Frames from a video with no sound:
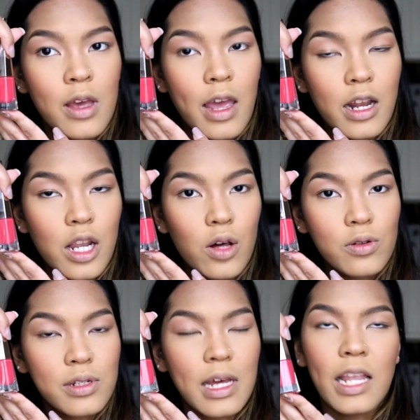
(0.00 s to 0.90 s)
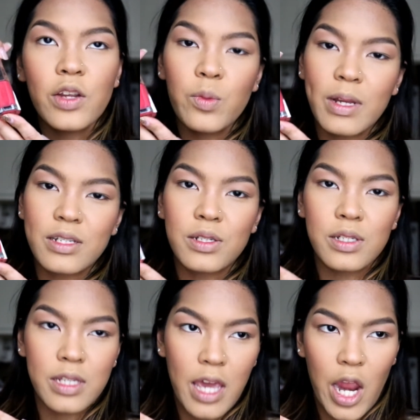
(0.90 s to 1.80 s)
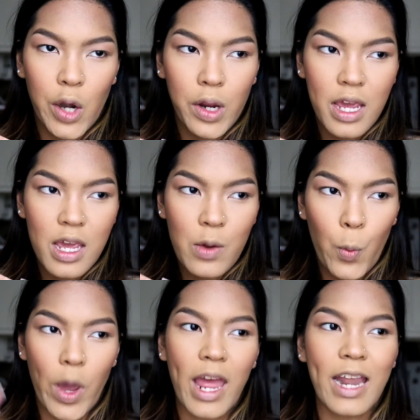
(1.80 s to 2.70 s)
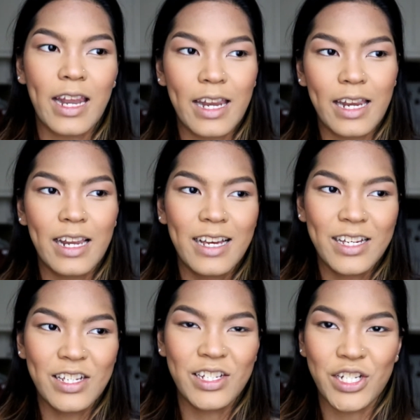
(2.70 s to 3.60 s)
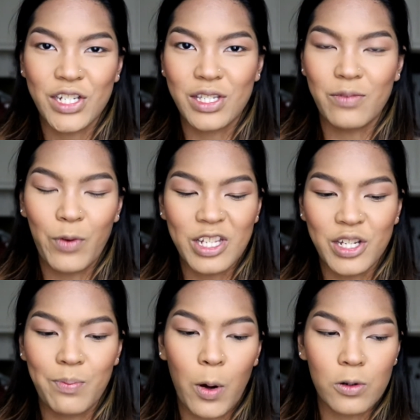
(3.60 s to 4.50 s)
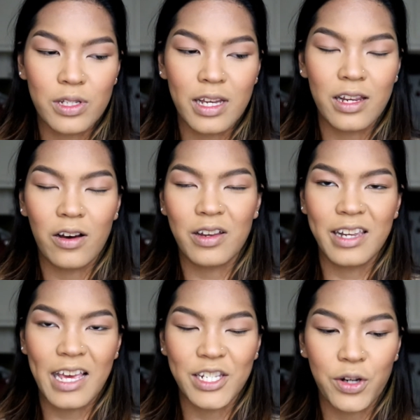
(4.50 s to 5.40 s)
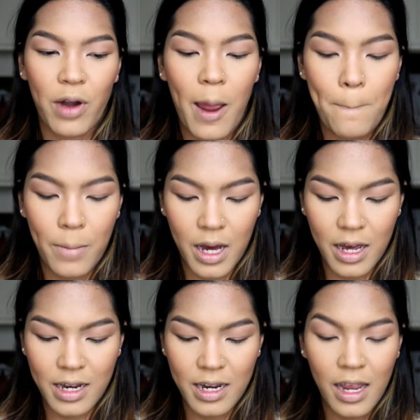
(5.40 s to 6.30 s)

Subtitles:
It looks a little bit scary when she posts it on the Instagram, but